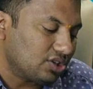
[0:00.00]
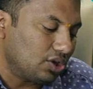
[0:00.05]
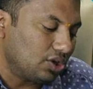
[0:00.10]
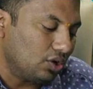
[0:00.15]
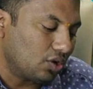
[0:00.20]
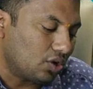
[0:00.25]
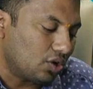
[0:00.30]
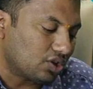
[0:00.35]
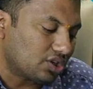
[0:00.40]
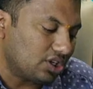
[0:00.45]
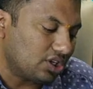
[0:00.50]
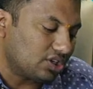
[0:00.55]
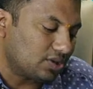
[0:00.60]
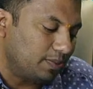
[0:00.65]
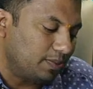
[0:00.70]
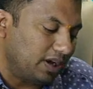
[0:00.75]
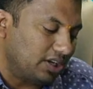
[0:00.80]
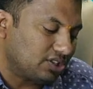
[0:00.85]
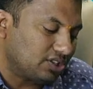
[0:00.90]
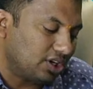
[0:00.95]
questions
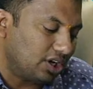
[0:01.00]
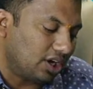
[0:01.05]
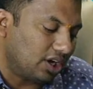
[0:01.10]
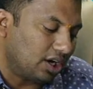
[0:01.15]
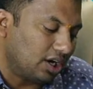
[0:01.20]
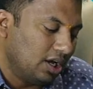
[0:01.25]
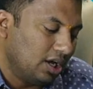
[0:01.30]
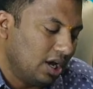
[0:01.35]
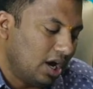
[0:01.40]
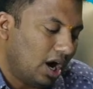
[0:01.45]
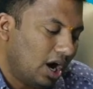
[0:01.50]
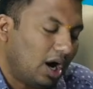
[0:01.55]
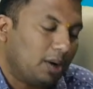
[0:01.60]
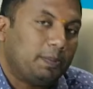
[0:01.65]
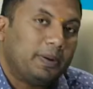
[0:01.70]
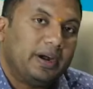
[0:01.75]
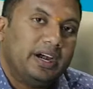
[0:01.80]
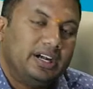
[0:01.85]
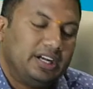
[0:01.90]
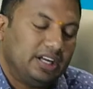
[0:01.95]
based on
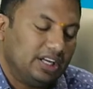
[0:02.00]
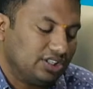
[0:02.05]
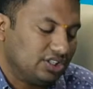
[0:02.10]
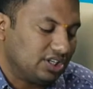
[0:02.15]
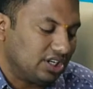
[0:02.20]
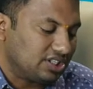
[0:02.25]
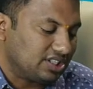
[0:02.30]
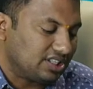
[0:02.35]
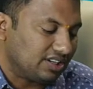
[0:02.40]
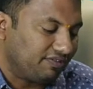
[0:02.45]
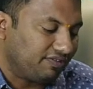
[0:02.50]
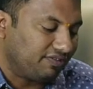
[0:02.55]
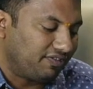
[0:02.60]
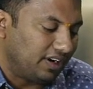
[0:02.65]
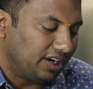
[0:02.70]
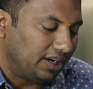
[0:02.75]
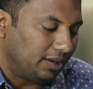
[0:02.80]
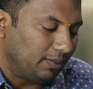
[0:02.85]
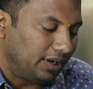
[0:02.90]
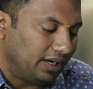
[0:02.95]
operating system
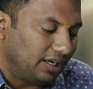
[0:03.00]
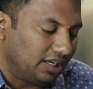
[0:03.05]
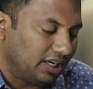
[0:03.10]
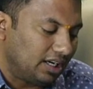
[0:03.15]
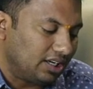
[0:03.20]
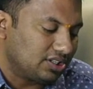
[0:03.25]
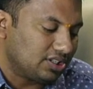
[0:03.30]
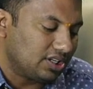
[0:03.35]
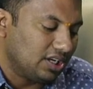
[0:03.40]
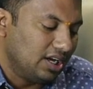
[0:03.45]
fundamentals.